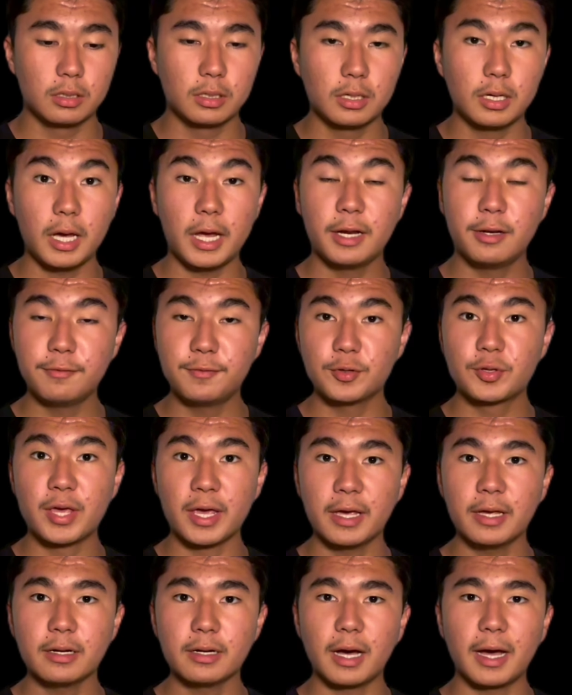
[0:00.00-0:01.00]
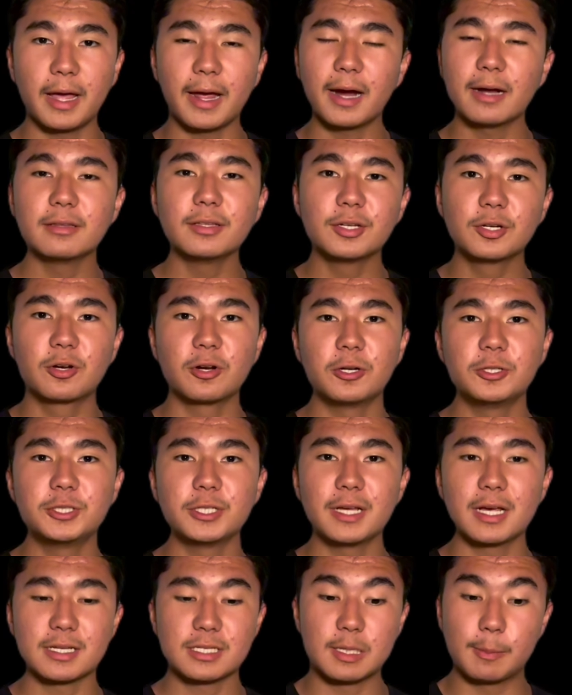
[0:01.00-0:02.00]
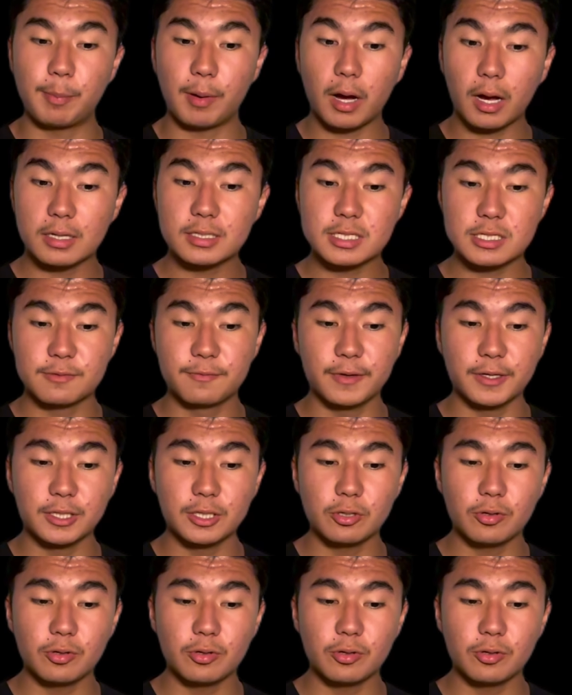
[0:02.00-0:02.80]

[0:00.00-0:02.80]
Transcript: And if you can, I highly encourage you guys to pause this video